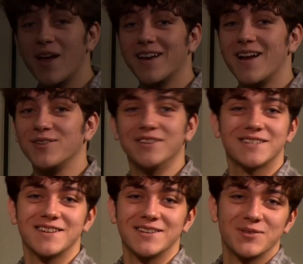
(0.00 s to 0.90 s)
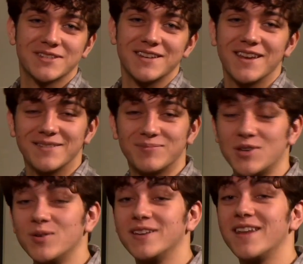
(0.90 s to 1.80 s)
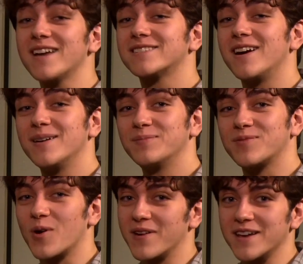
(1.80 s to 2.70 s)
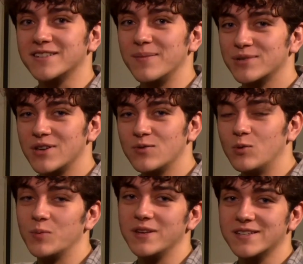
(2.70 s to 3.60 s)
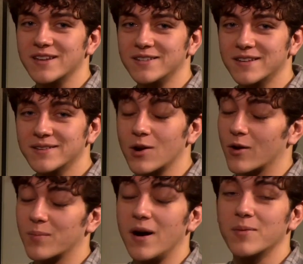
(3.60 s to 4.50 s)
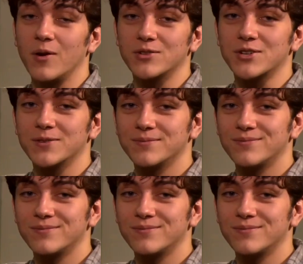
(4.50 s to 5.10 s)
hanging out and listening to us today. Tune in next time for our next episode where we'll be discussing current pop culture.